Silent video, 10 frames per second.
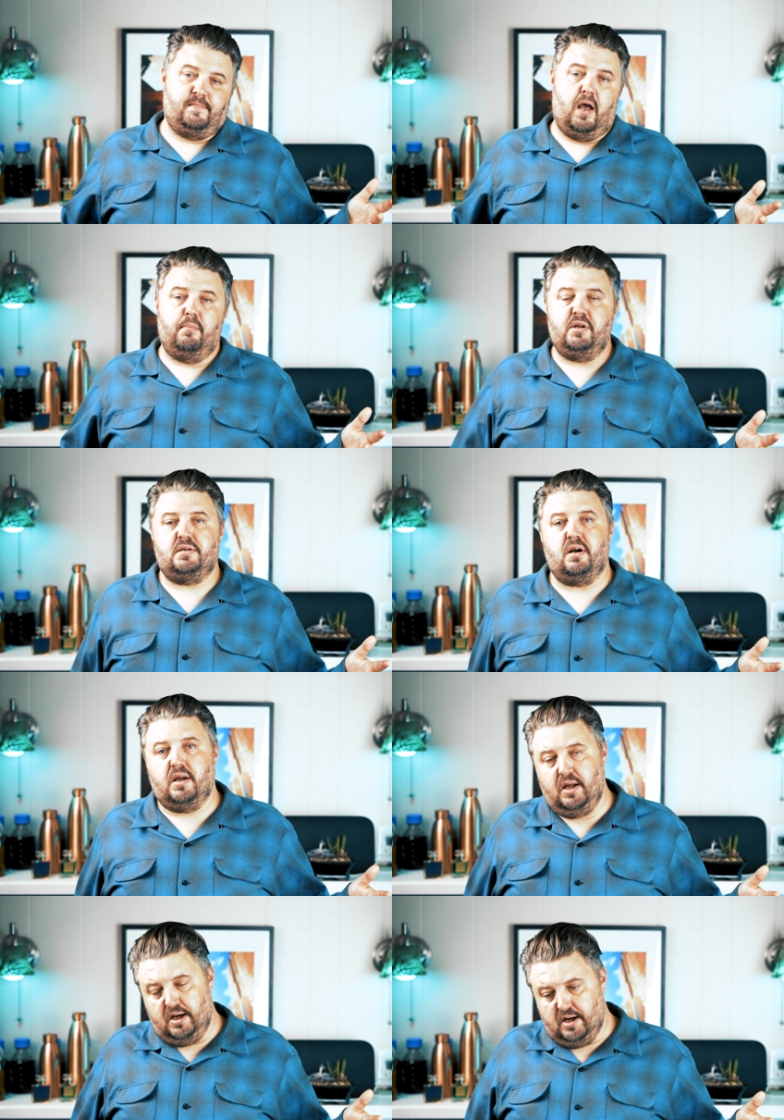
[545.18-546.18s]
I'm going to
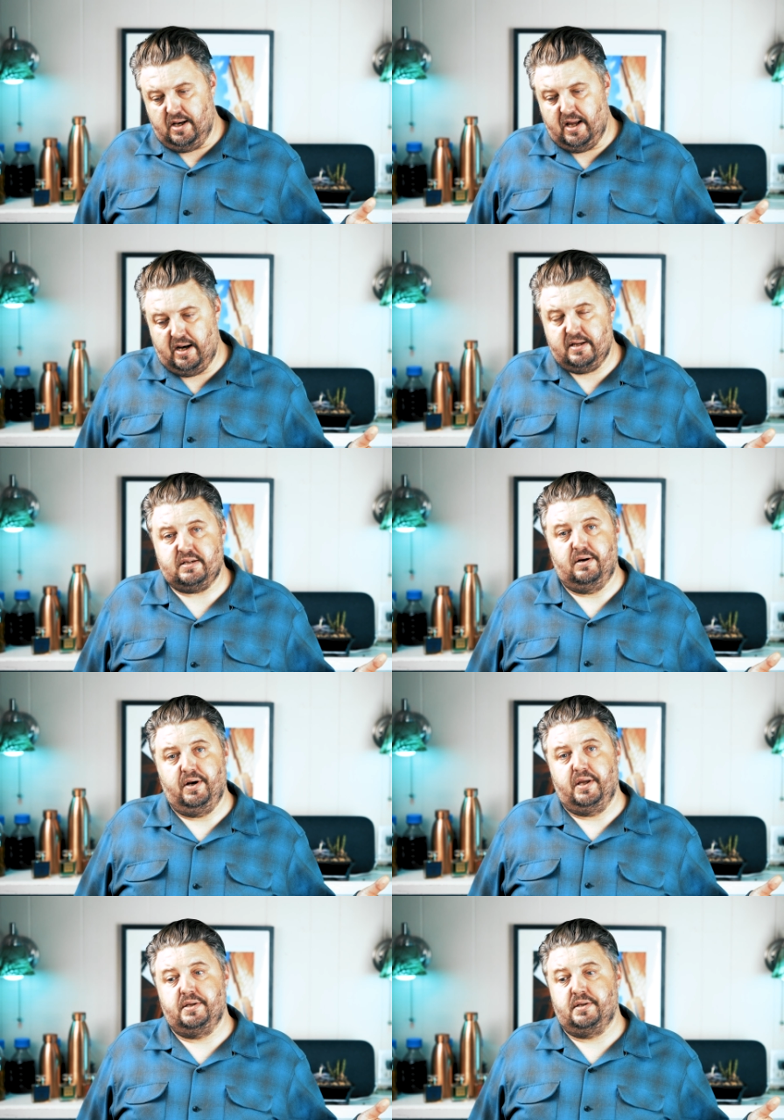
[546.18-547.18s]
start getting into that
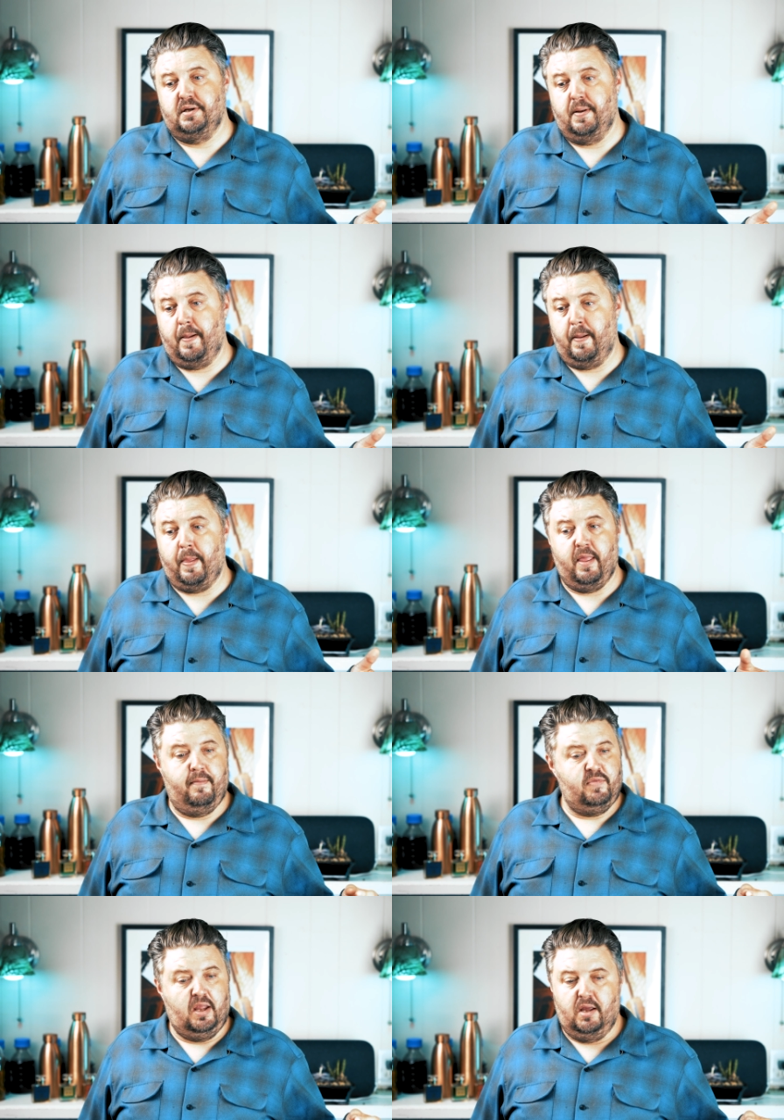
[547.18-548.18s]
serious.
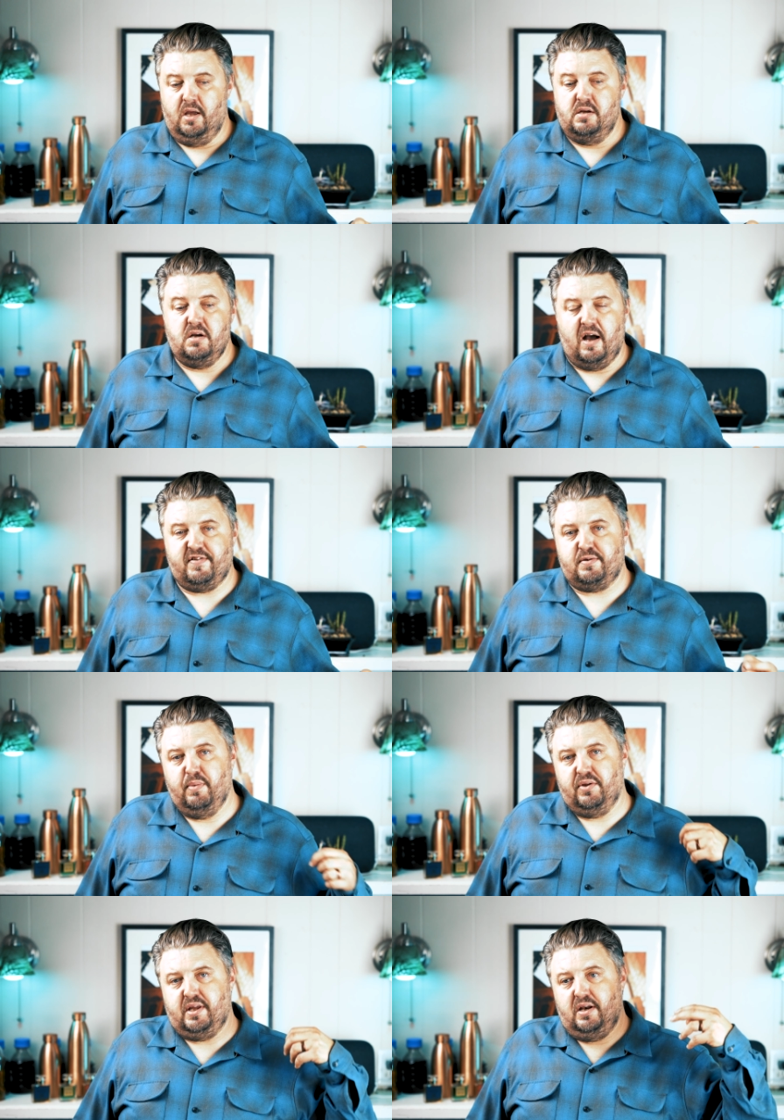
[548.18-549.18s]
I've
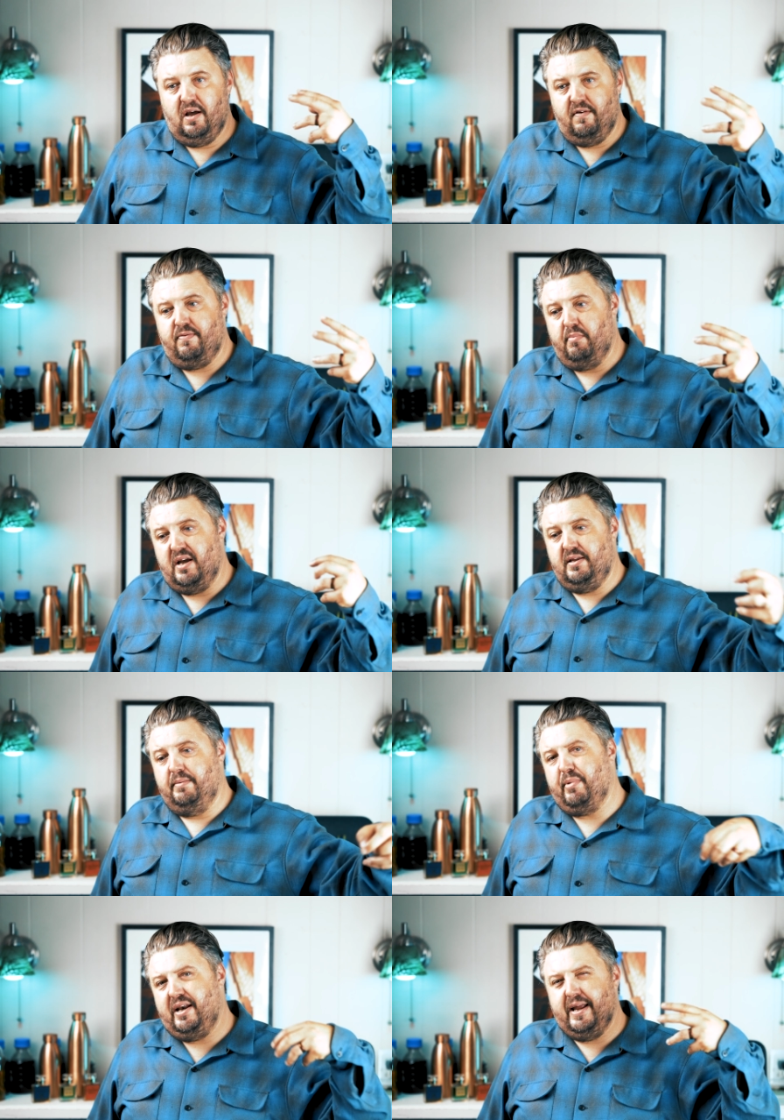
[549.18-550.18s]
smelt enough. My
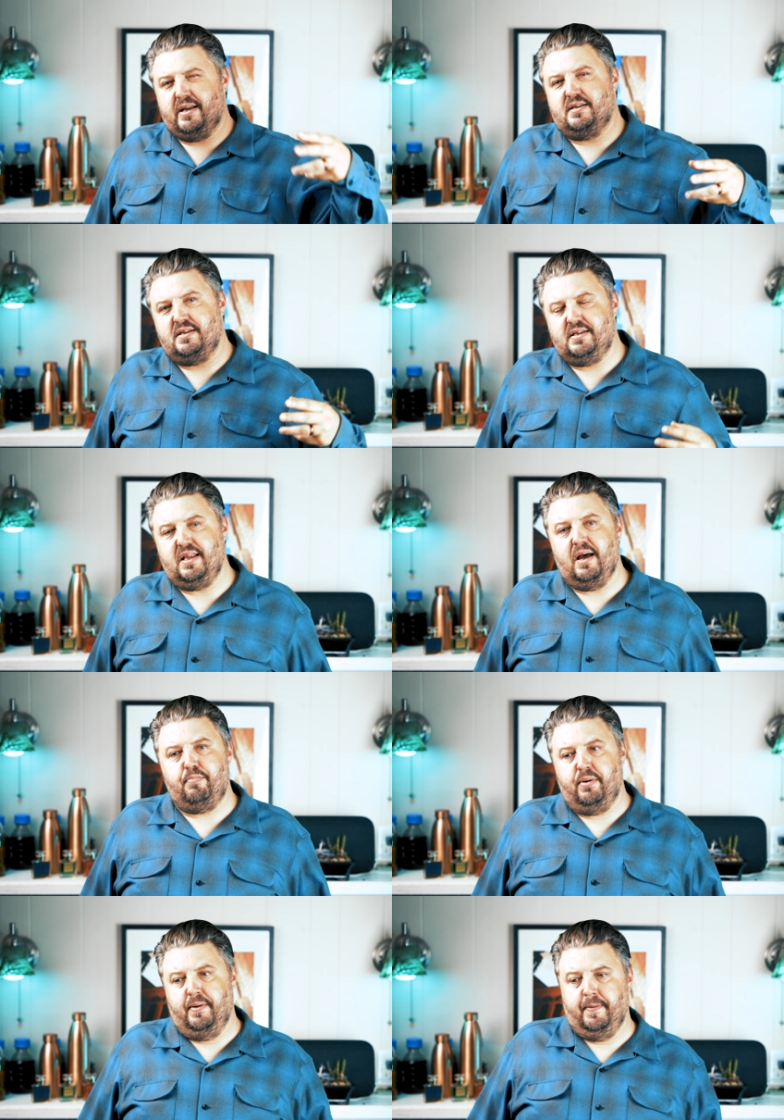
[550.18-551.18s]
my next step